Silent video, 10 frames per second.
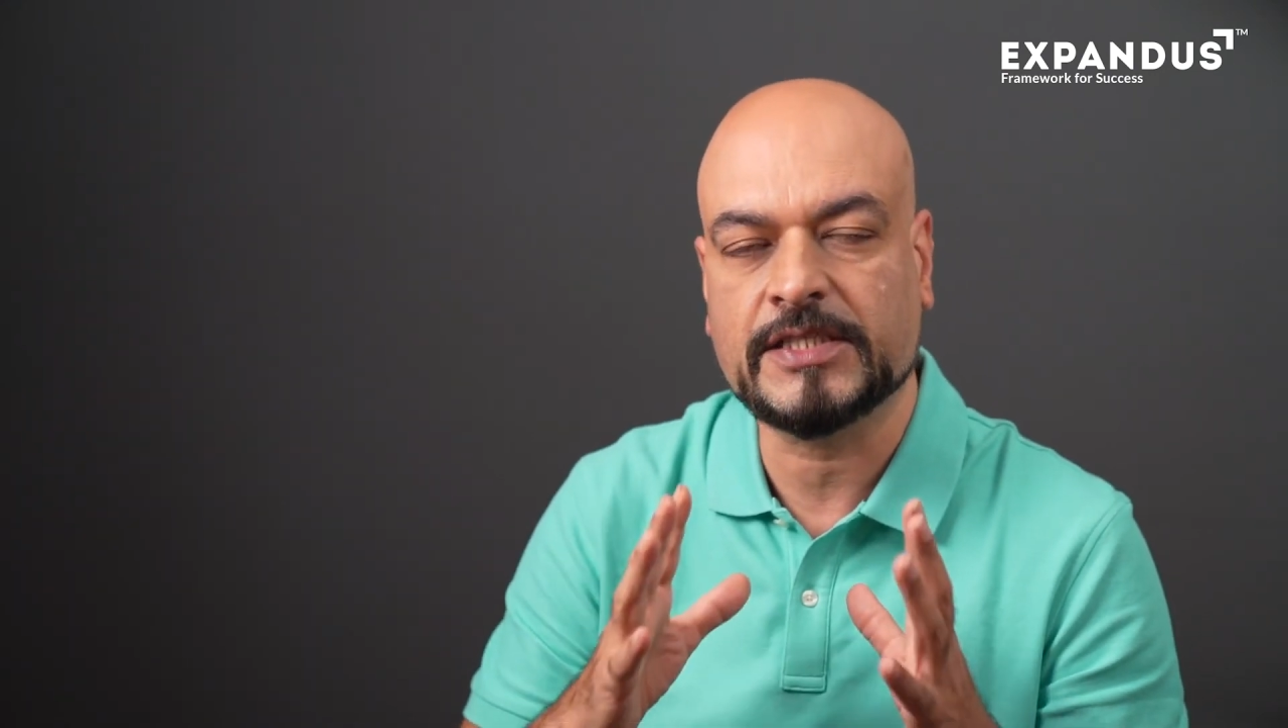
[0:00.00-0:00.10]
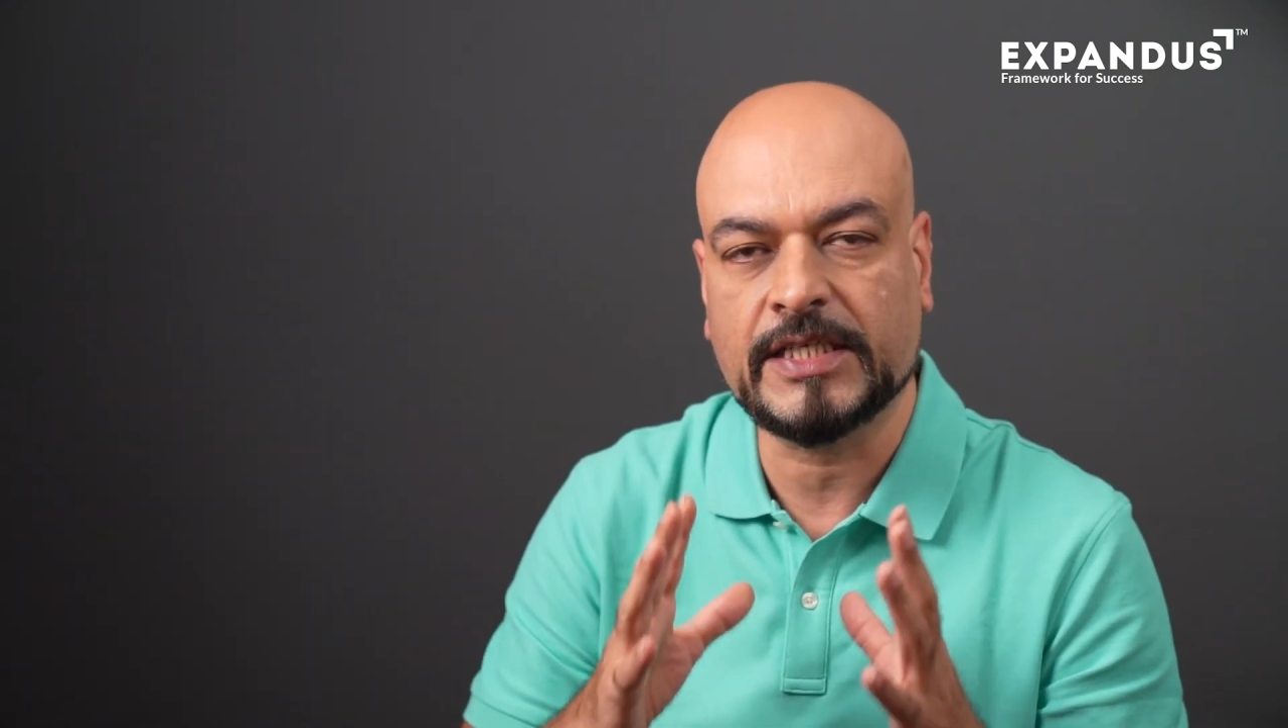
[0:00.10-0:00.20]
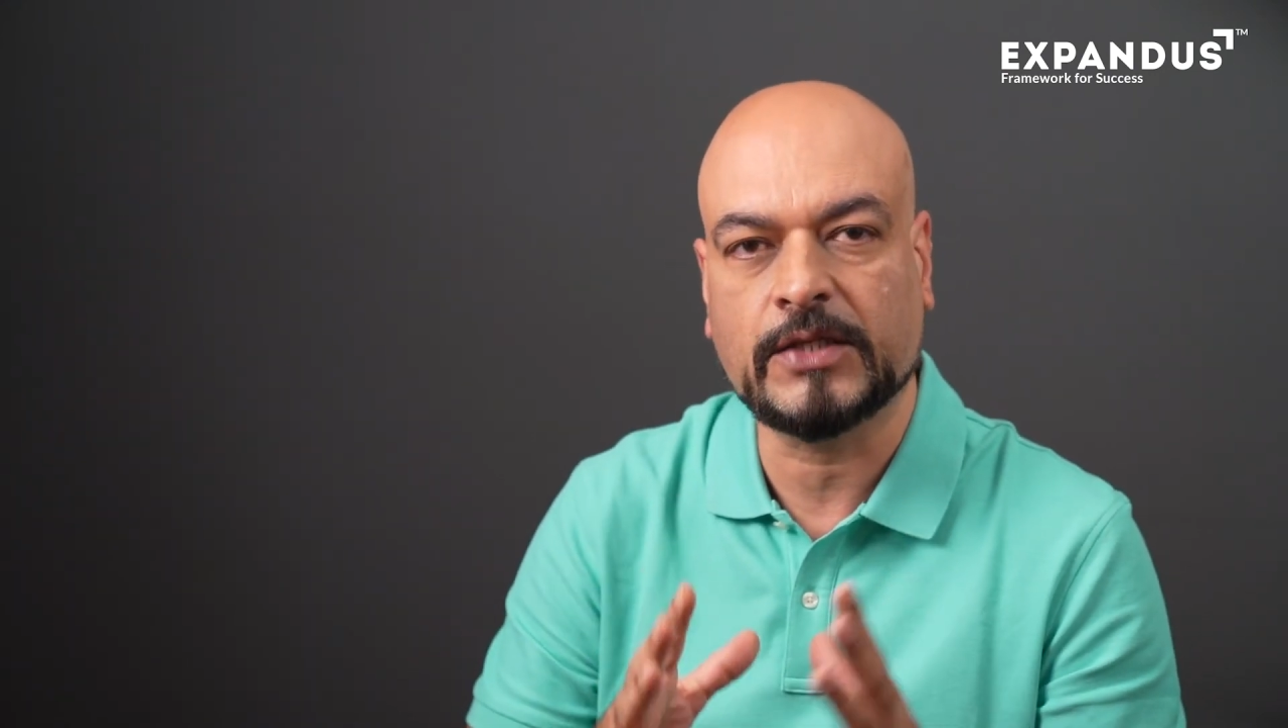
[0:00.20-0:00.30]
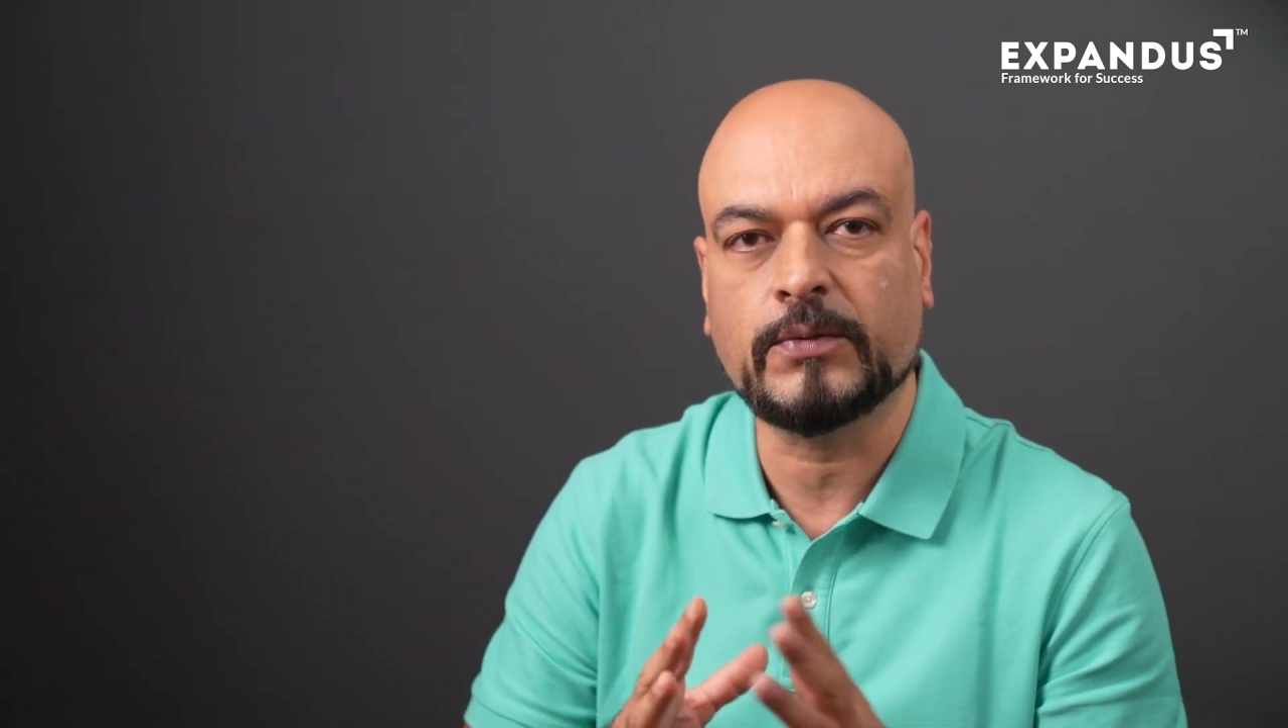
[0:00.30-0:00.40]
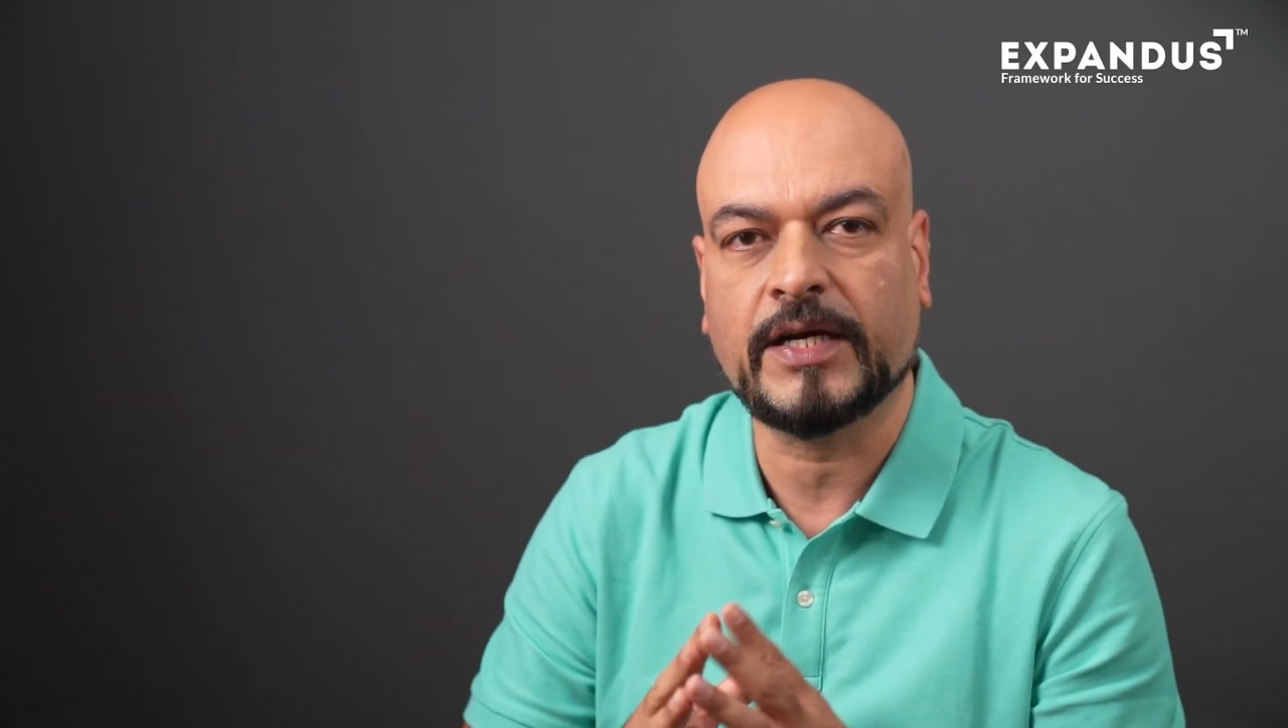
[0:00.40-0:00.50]

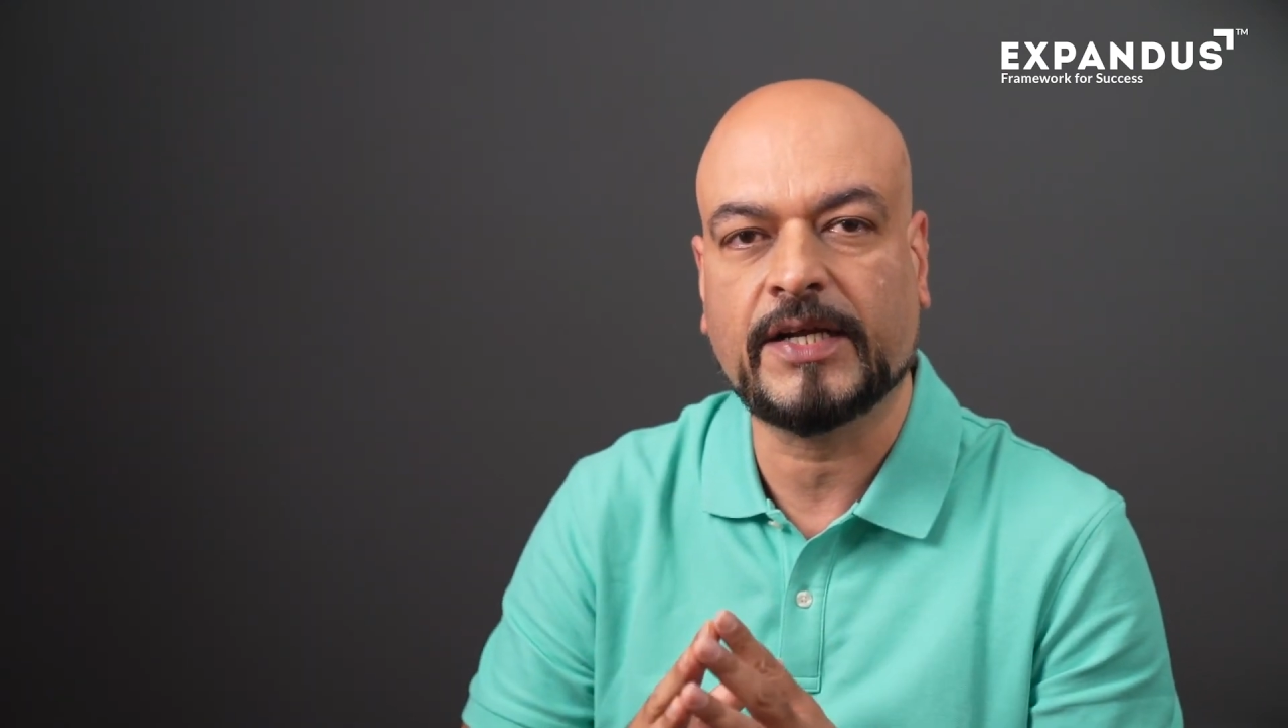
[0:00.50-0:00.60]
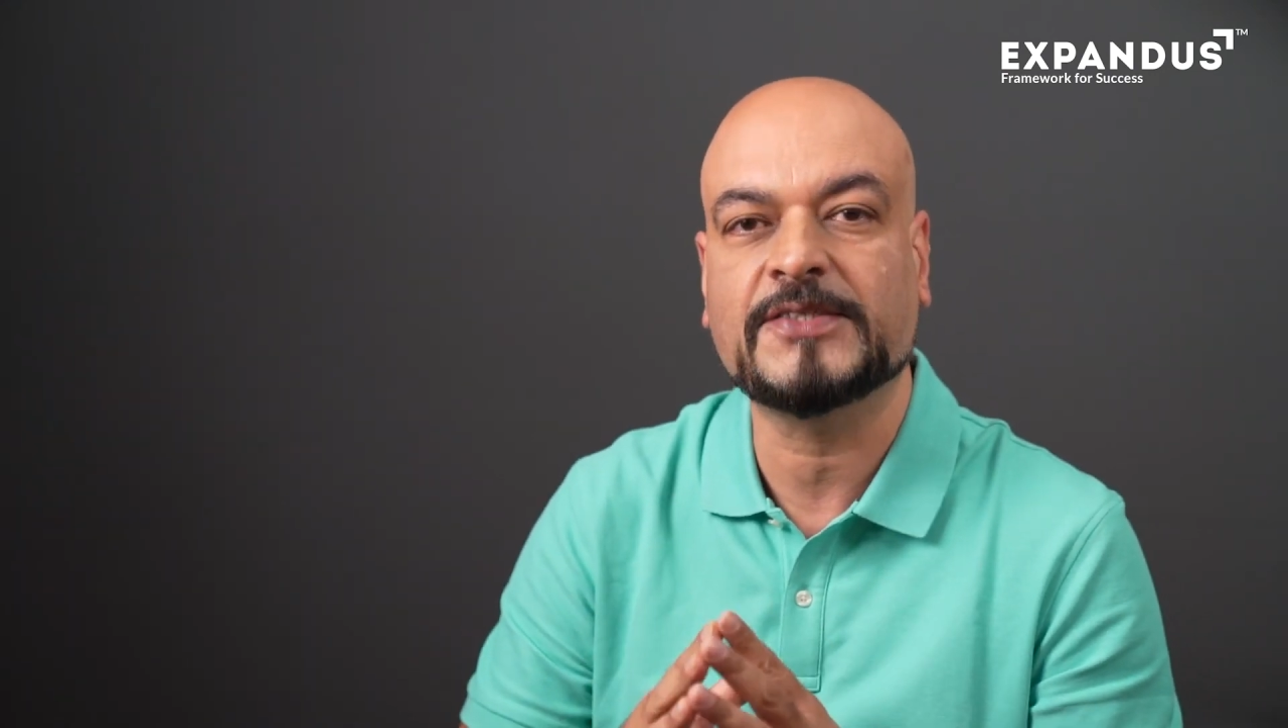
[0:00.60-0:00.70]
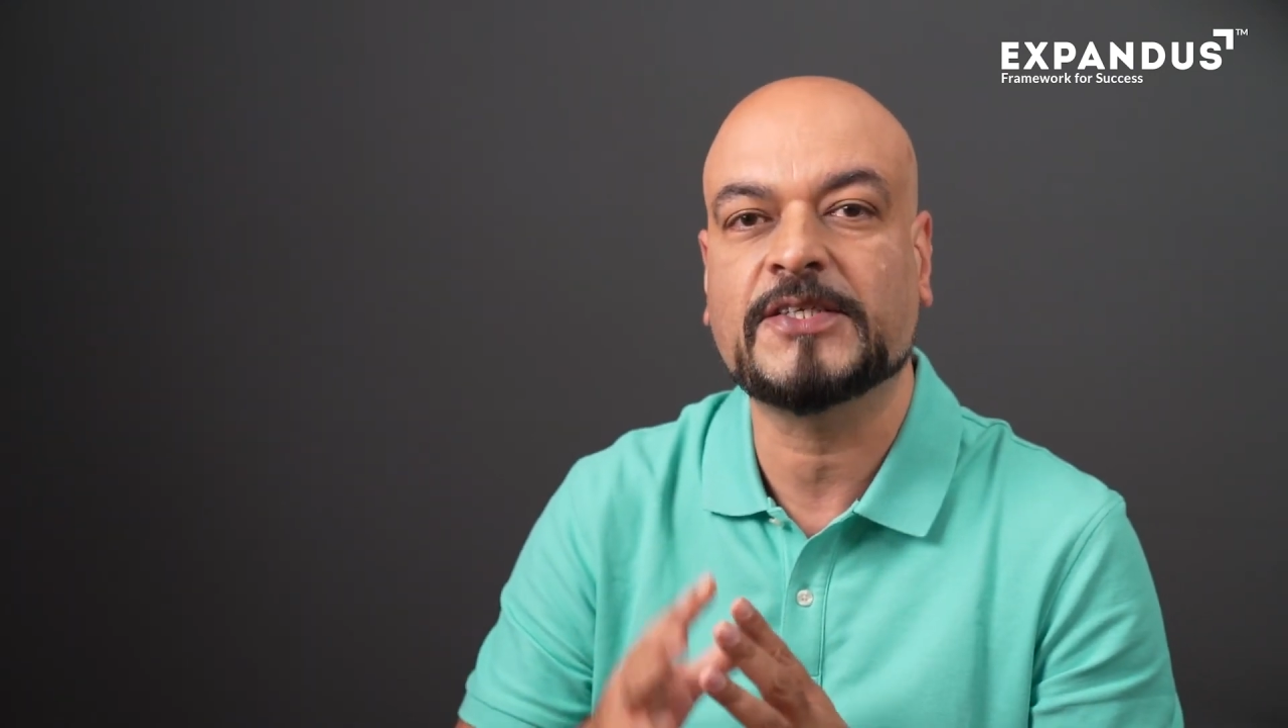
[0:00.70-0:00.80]
inquiries